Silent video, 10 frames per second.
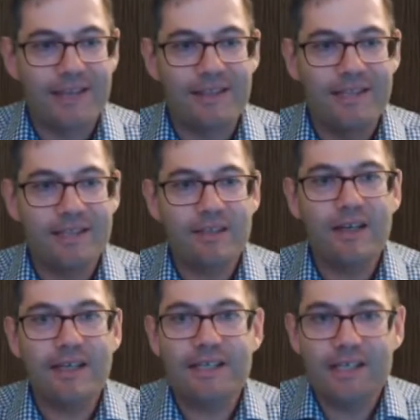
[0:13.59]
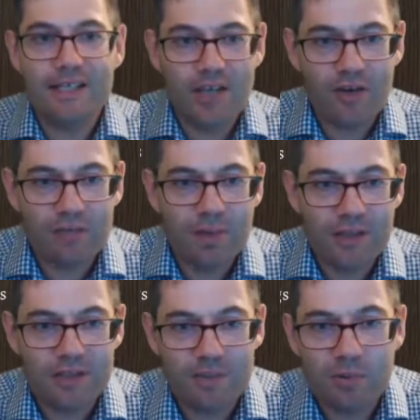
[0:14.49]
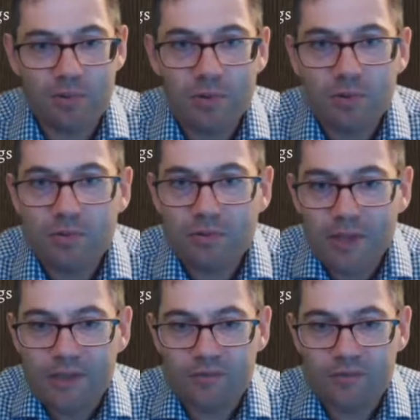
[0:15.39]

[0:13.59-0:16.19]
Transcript: The slide is an integral part of the pool hall.